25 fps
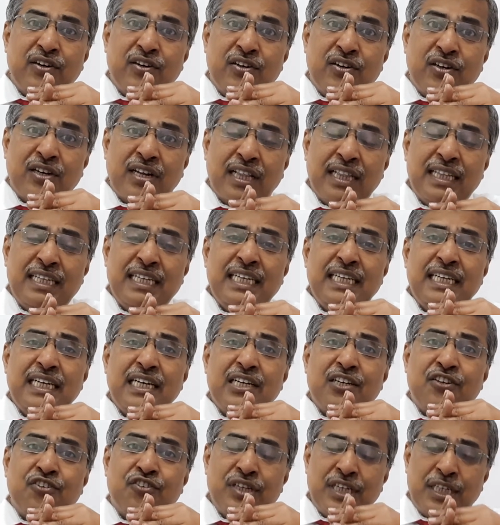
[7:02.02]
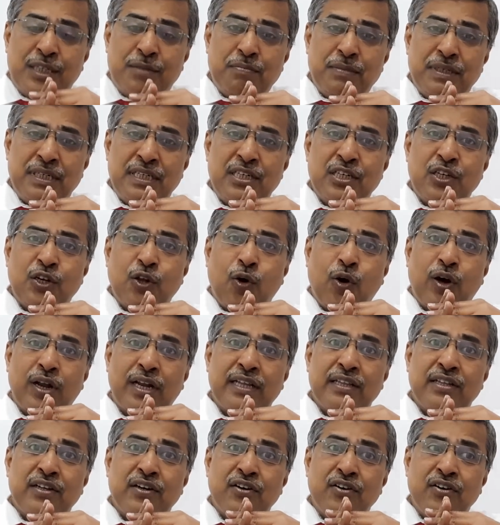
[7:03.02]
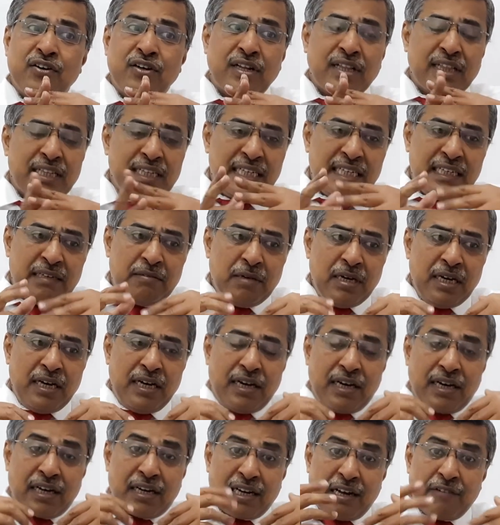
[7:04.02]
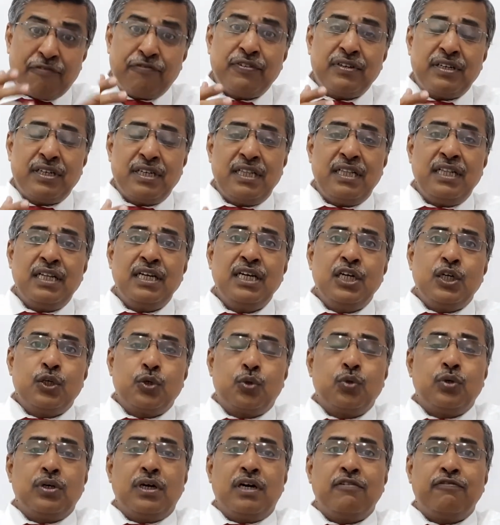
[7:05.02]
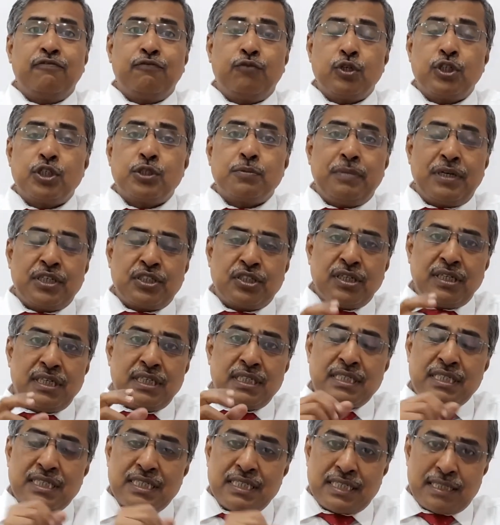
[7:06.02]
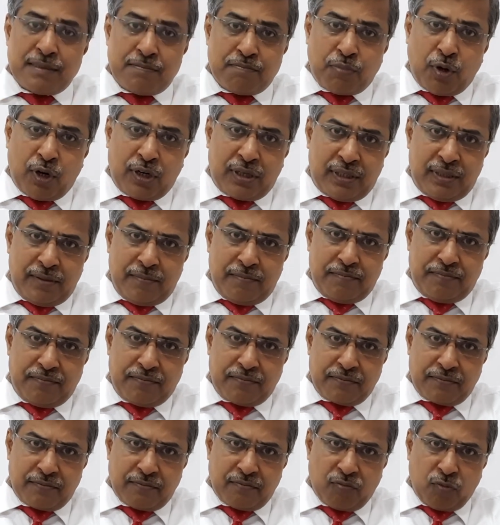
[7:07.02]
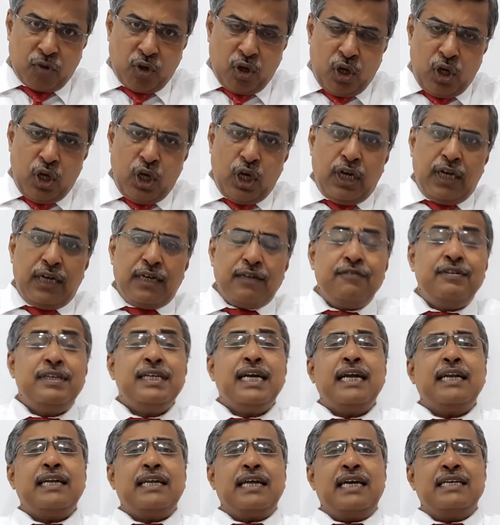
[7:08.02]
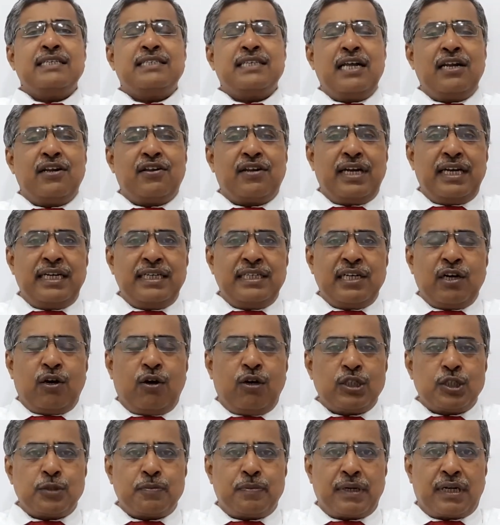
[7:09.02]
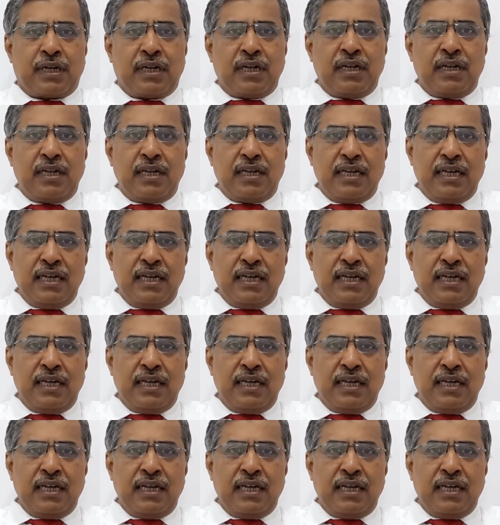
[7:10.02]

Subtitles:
early treatment or an early referral to a foot specialist is important. We at Tushar Rege Hospital